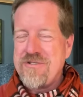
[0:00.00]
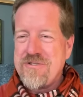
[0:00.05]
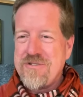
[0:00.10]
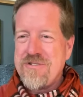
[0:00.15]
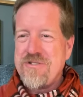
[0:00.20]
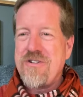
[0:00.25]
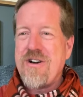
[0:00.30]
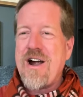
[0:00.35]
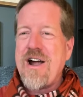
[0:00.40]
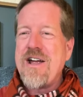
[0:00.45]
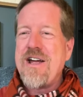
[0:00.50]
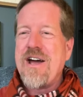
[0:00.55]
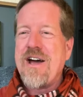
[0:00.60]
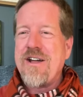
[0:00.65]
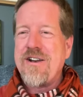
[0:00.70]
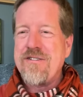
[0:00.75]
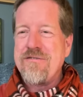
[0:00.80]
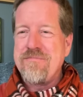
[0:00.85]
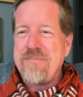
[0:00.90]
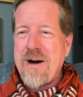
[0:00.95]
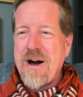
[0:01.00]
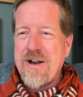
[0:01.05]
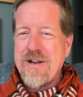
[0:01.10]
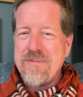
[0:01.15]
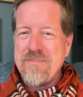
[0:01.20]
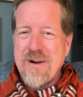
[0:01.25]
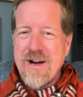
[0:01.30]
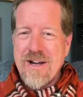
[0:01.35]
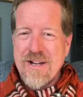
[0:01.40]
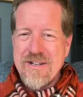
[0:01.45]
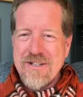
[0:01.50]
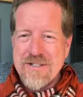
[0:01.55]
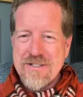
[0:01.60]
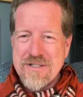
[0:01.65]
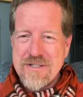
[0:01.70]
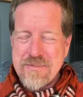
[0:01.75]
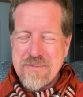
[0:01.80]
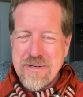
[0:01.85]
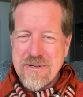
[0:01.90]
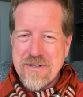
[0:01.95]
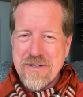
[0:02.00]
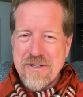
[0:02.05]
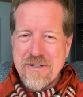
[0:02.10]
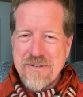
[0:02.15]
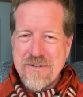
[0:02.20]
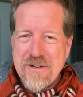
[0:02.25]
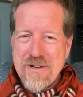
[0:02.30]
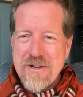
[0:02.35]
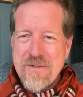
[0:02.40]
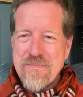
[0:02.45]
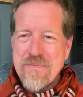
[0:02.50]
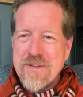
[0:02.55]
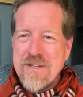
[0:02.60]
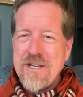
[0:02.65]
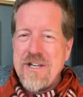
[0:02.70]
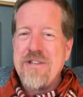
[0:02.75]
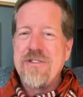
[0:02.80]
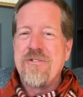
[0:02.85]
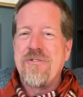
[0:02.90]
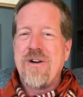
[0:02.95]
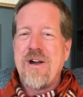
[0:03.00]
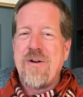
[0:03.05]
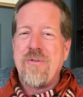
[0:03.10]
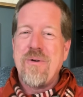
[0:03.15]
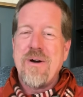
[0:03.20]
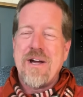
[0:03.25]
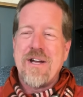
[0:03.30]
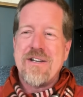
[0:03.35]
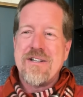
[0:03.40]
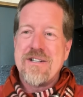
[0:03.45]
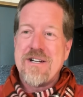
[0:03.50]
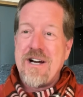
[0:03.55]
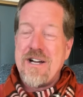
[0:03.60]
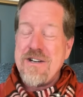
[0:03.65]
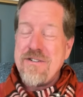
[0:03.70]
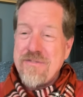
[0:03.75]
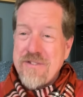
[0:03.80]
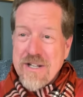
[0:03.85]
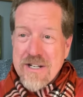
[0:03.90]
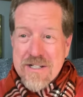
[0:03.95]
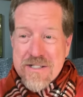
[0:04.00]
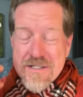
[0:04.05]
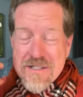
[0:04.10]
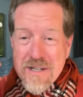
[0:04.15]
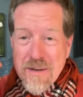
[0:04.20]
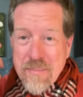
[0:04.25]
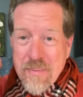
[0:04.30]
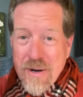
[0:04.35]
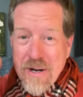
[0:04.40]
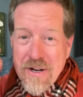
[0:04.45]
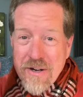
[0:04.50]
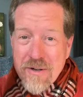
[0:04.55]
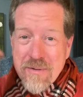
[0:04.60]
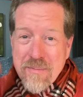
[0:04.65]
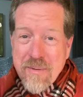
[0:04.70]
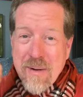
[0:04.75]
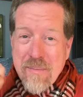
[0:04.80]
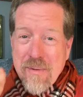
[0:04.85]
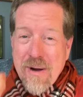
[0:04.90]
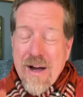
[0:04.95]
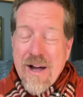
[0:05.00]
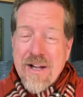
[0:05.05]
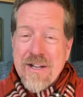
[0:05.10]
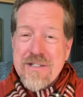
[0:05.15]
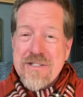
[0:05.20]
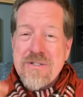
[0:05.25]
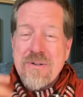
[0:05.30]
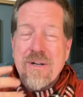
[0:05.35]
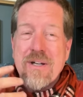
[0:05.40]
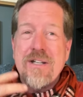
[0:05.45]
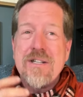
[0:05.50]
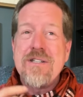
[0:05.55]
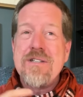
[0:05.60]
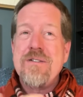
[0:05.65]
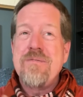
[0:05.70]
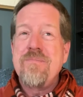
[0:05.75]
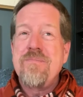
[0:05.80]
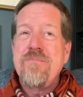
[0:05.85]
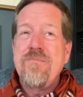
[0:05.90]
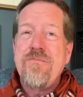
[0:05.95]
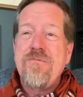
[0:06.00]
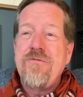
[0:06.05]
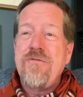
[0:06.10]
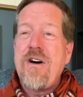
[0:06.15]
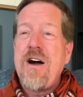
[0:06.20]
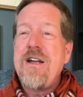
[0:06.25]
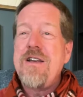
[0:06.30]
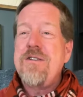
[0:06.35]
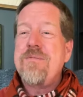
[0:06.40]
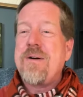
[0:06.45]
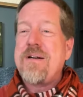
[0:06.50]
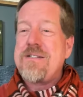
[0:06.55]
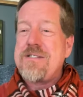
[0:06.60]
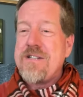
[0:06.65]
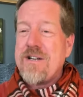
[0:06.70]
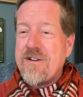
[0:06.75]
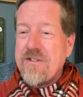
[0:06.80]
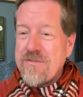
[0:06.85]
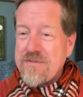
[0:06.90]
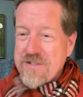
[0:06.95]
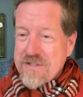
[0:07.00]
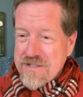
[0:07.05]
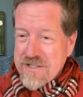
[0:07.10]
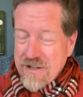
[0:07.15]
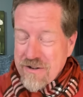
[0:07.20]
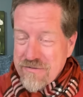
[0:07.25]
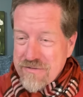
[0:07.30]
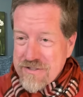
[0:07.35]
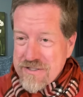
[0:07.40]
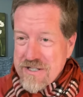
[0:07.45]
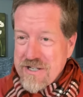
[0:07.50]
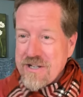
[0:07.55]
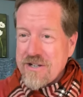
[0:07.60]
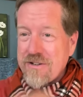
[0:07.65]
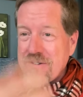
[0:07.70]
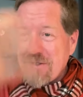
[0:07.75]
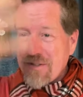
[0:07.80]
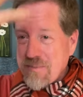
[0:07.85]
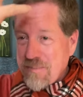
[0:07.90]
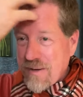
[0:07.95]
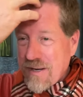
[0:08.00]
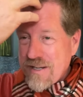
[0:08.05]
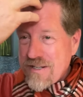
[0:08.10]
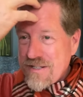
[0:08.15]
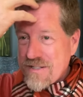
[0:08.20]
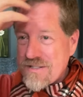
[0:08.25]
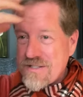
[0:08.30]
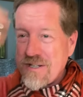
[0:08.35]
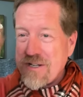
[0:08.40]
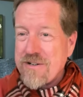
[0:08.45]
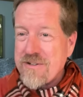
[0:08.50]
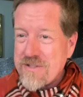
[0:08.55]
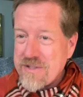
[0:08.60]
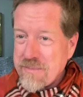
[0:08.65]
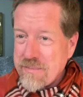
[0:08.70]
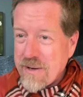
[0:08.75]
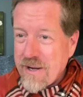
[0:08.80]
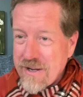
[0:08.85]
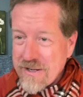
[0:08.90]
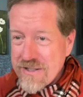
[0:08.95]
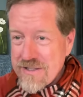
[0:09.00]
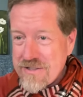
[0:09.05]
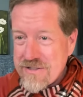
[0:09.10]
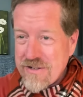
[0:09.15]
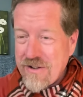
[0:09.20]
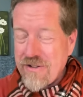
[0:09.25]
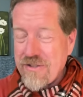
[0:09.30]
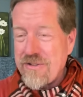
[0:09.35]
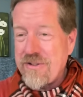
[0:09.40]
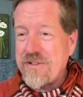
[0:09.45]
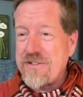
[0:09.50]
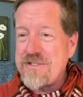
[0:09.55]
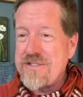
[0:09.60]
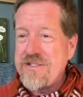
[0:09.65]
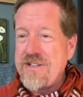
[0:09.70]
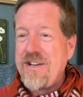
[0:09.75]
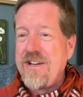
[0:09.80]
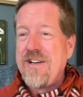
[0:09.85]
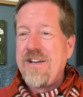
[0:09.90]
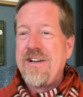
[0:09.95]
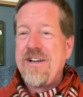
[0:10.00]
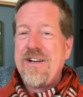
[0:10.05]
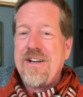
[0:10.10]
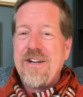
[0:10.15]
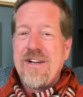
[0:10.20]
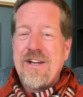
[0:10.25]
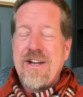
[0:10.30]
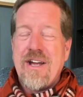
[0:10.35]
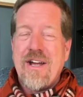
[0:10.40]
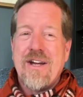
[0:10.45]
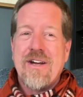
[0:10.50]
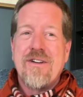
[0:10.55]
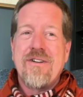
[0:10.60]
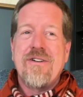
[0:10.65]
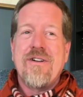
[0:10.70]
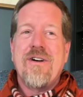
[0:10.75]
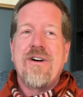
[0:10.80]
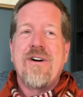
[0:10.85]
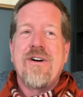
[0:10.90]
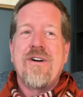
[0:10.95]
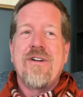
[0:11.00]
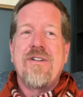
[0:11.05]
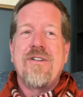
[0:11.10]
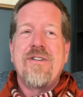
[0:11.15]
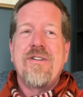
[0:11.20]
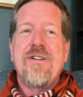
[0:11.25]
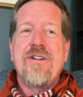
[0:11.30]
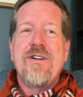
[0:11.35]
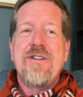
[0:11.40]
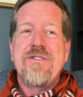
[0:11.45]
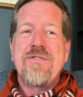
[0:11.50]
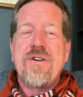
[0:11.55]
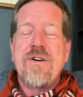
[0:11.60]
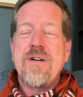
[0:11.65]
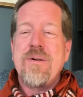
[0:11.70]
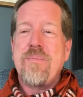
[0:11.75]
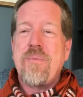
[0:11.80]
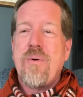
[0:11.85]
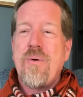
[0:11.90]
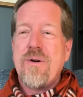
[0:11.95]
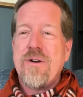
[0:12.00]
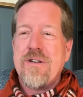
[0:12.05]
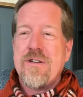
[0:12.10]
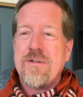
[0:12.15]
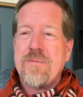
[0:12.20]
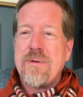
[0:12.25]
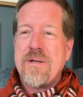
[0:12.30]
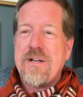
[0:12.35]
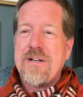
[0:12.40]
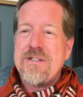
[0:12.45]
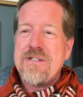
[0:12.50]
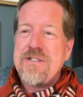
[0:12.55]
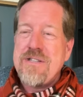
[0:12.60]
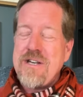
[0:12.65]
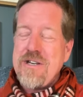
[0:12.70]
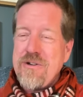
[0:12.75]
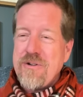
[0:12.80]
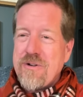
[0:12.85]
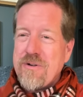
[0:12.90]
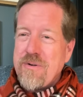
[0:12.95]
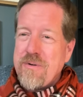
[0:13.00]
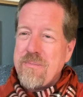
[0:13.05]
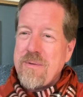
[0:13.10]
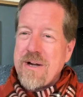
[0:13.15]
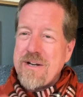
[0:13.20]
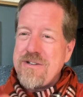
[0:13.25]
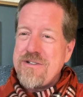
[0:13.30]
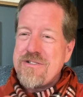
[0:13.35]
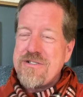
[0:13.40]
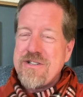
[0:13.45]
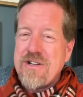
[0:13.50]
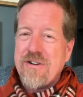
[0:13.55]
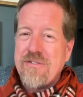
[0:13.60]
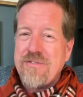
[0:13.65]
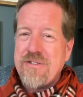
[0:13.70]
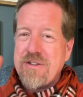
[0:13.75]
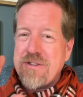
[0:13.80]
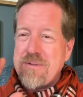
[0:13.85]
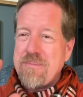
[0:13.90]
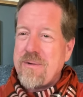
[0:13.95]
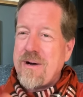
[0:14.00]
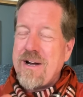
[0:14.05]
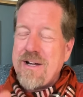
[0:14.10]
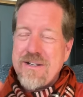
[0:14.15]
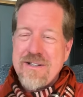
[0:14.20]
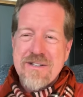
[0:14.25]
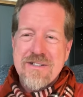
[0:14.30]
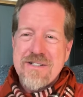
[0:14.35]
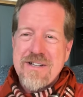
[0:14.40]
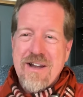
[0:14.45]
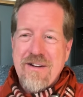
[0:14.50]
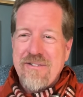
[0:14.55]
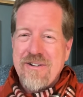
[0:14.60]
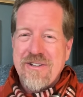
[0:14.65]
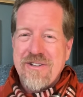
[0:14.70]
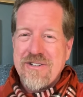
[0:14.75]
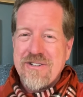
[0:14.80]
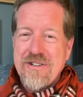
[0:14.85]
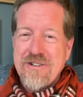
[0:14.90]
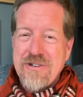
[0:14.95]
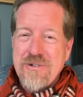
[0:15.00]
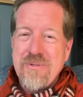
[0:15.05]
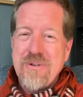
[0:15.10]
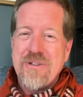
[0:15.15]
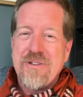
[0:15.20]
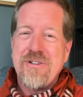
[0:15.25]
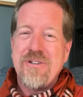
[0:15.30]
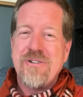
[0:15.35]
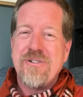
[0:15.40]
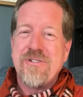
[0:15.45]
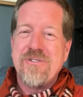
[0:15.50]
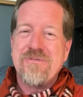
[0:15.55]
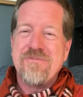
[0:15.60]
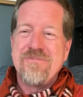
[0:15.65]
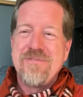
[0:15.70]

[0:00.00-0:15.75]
triad of body, mind, and spirit in the right way, to kind of get it separated in my mind so I can find myself. The self is here, the mind is here, and the body is all this. And it's very important because then you can remind yourself that the mind doesn't have anything to do with you,